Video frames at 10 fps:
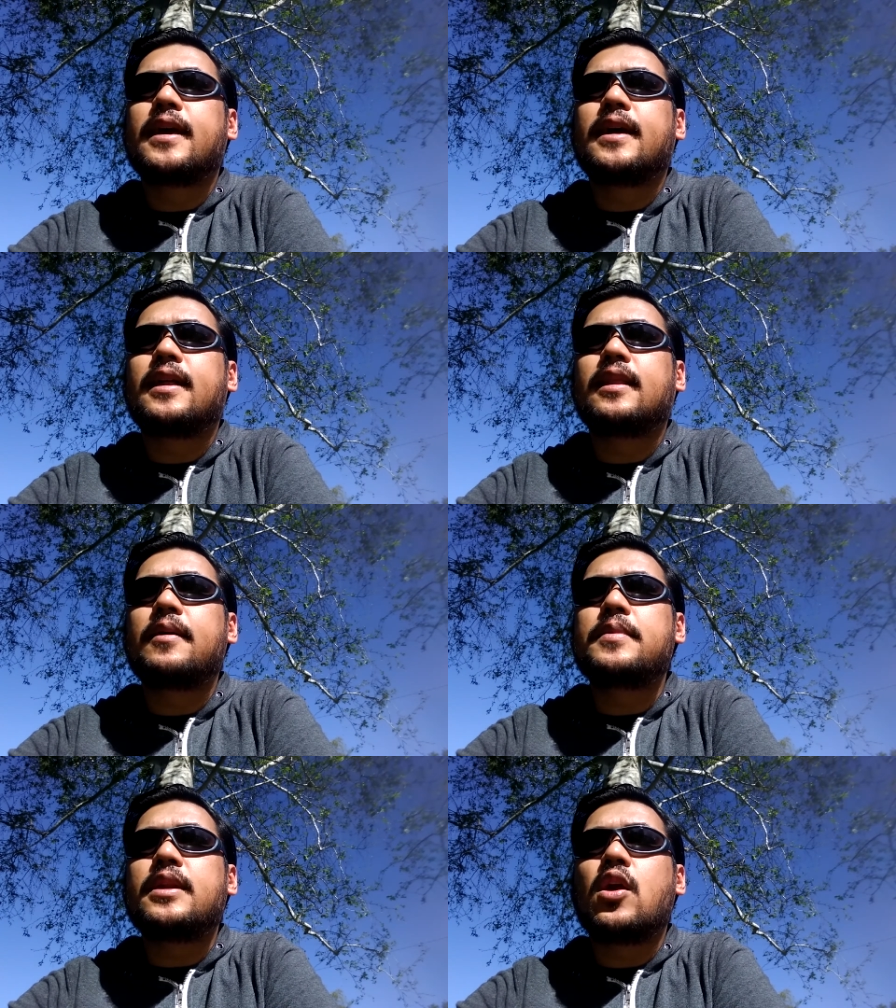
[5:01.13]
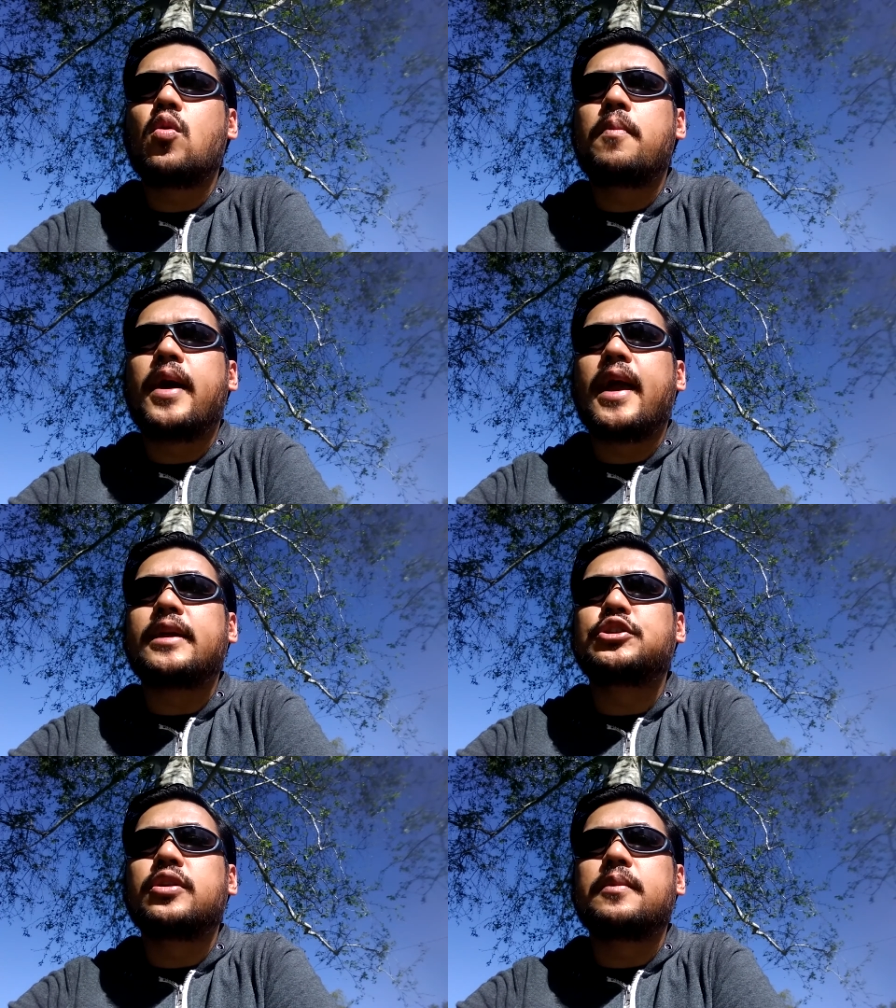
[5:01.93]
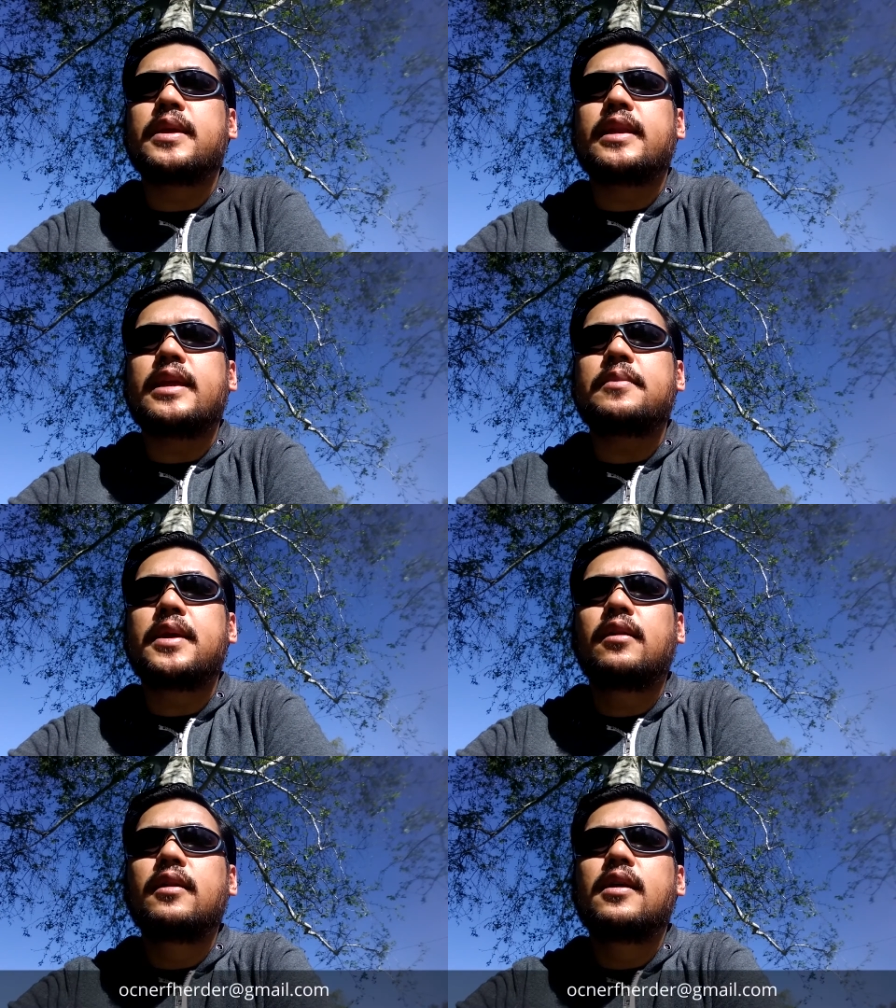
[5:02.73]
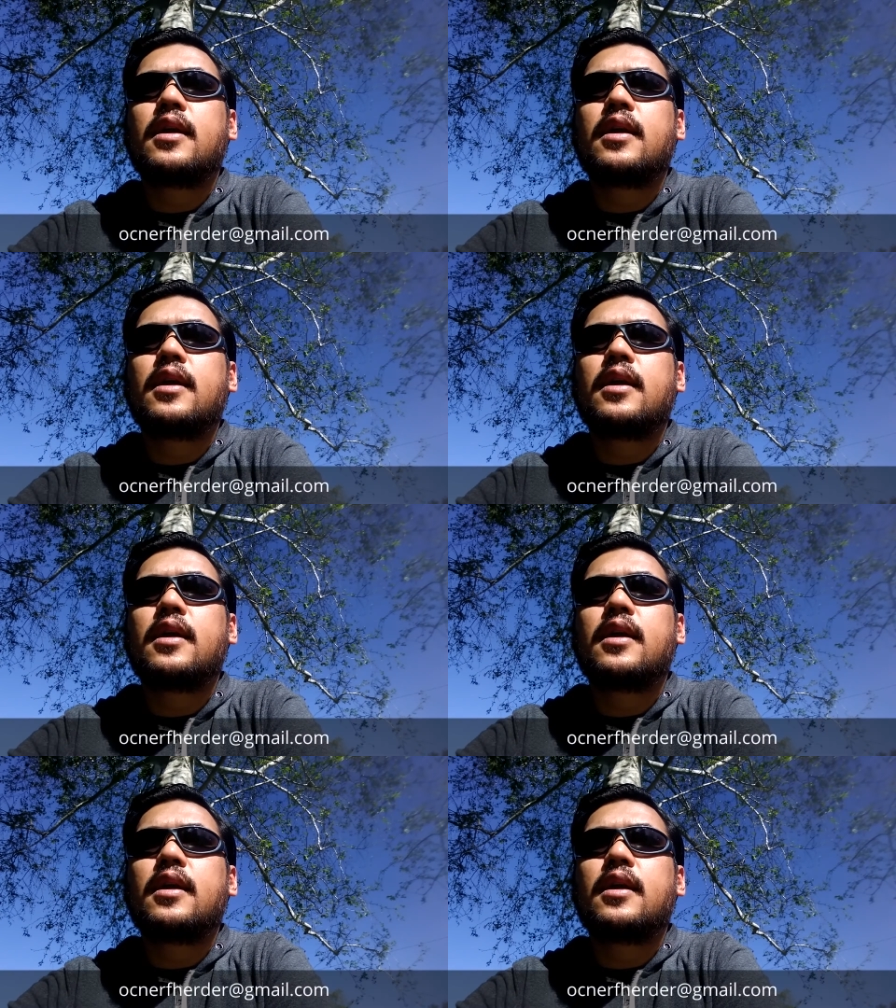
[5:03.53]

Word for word: let me know by shooting me an email